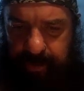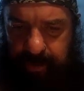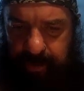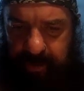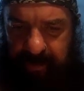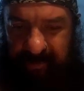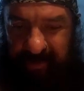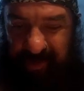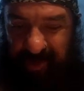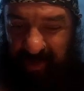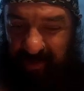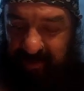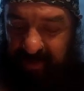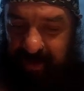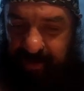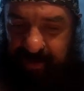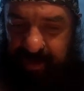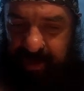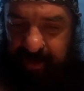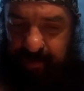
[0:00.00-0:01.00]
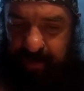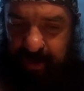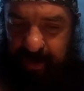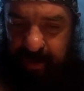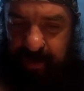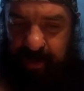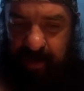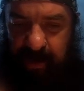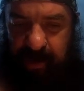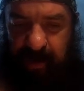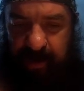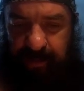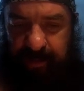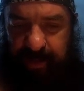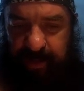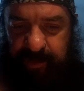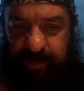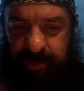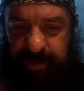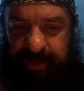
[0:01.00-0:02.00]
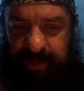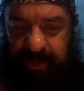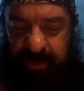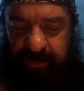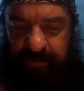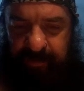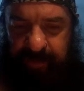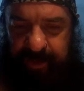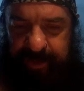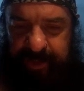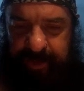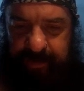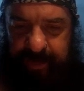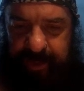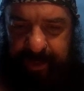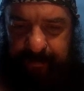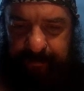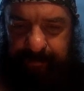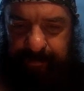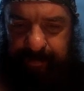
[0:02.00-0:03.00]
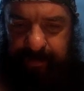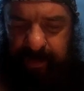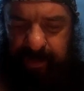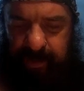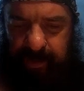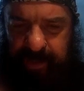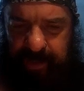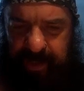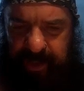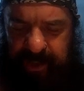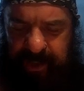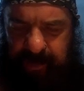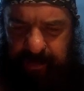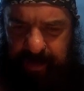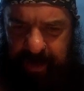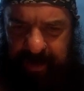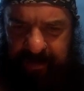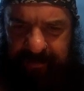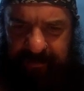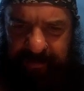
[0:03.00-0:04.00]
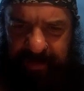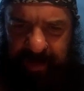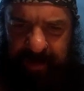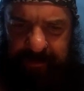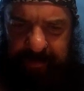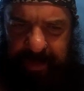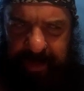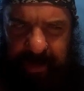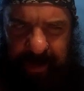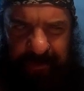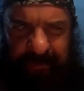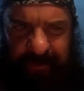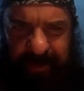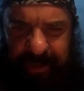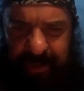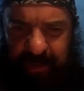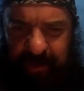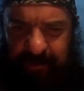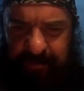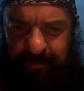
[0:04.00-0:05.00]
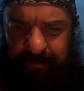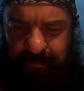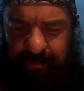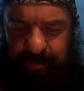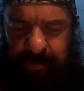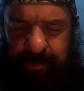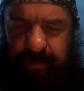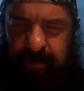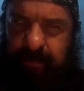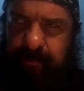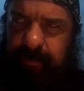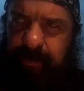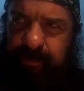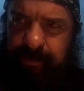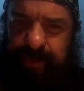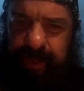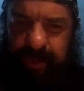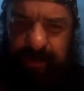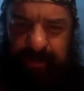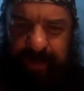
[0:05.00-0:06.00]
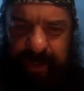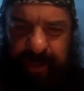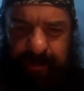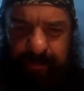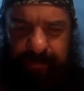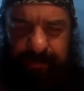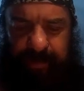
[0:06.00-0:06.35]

I've not found any better. This one's the 30-minute. You can actually buy 5-minute, I think, and 15-minute.